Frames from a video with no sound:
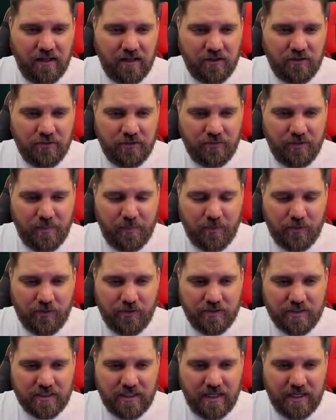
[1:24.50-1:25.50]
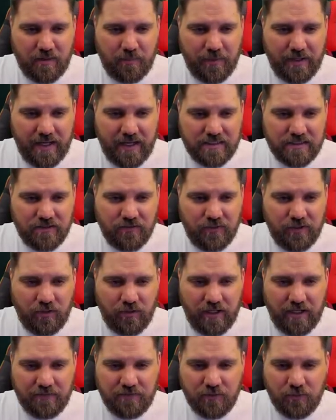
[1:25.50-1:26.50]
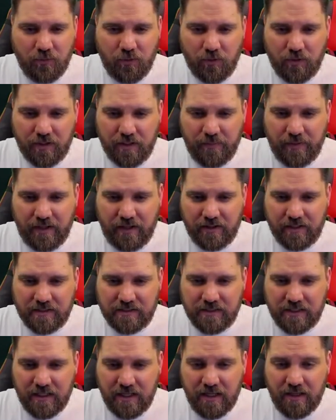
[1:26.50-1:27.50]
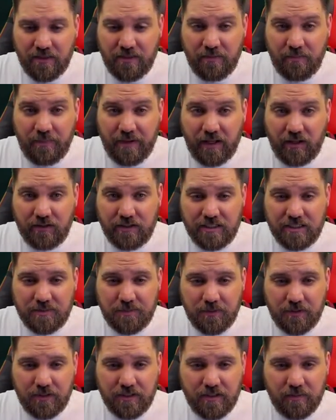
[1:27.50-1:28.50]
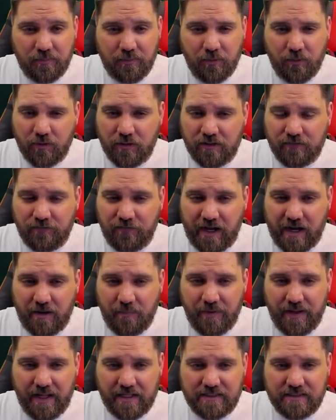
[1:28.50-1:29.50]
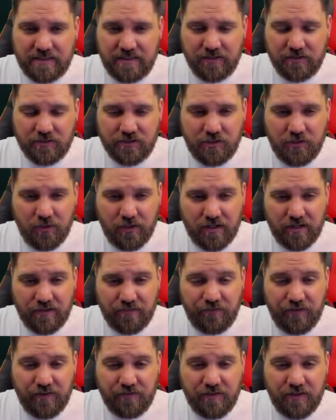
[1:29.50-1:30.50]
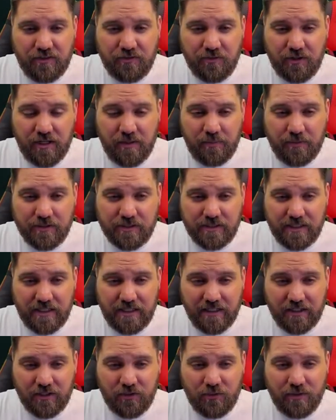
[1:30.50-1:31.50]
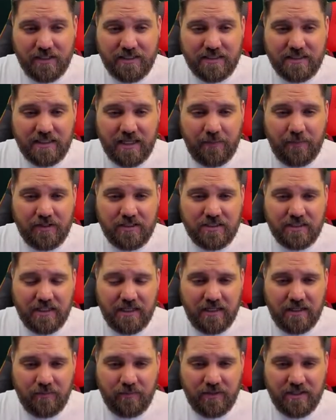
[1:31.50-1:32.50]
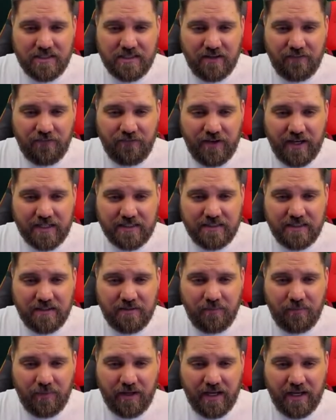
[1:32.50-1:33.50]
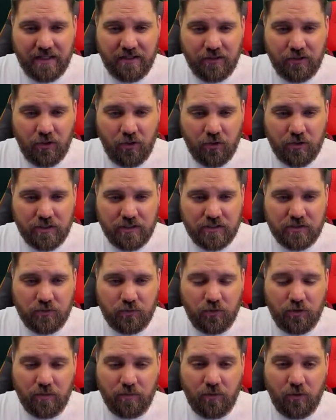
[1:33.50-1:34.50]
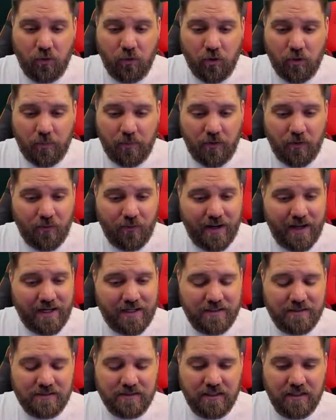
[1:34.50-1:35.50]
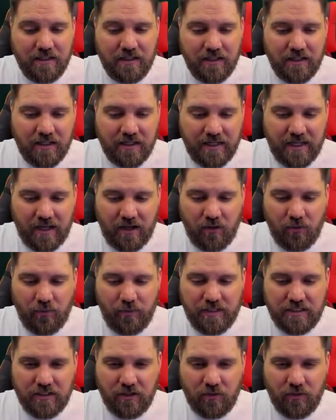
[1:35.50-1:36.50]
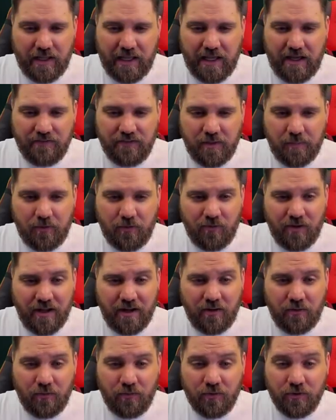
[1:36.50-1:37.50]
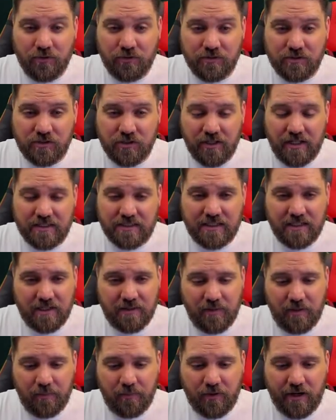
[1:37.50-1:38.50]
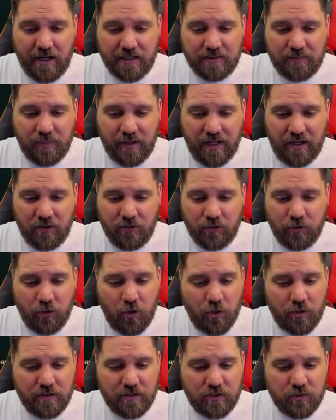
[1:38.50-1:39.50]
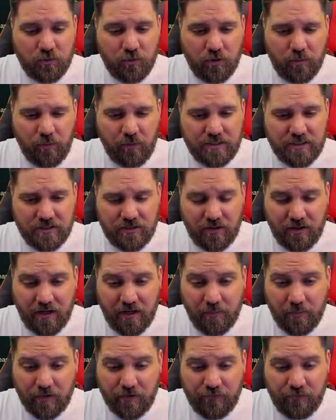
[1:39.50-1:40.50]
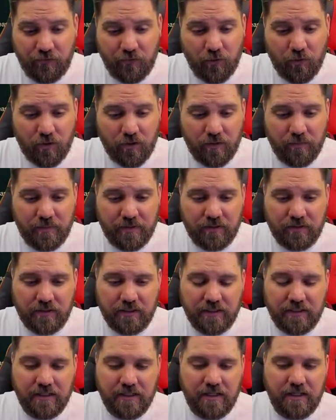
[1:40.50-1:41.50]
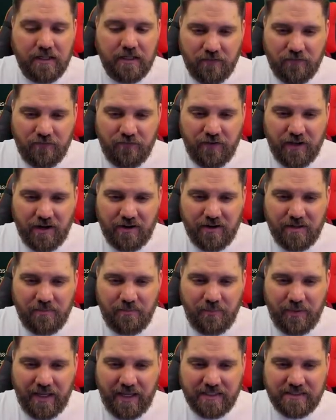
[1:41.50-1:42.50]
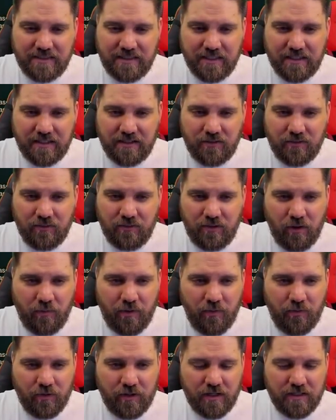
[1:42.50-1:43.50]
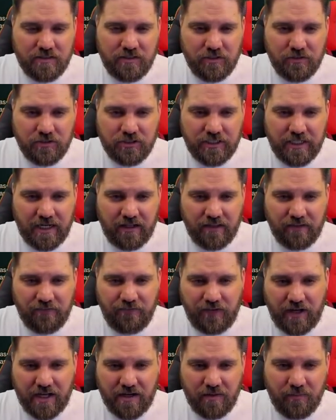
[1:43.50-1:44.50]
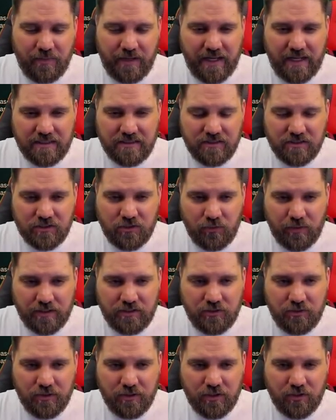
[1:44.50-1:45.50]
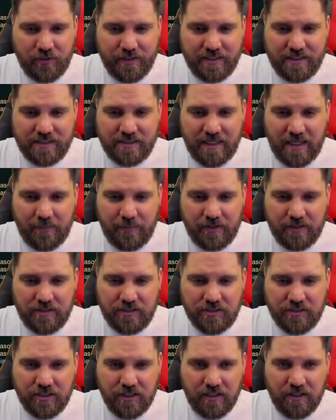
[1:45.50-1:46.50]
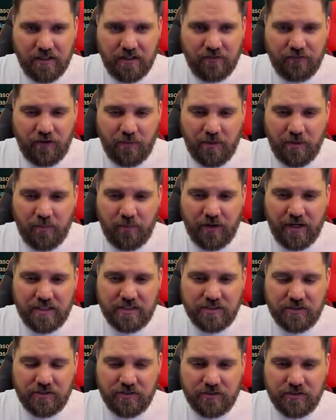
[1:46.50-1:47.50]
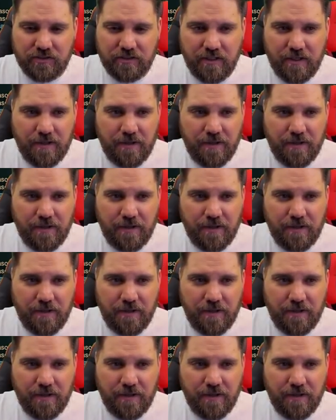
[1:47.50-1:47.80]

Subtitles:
Grin Reaper is kind of passive. We don't have to worry about it. The belt is pretty important. Fire Bats deals 253% increased damage to enemies affected by Locust Swarm or Piranhas. Now, we don't have the Piranha rune, so that's going to be procced by our Locust Swarm, which is our number 4 ability. Very basic what we want to do. Channeling Fire Bats is going to increase damage from the bracers.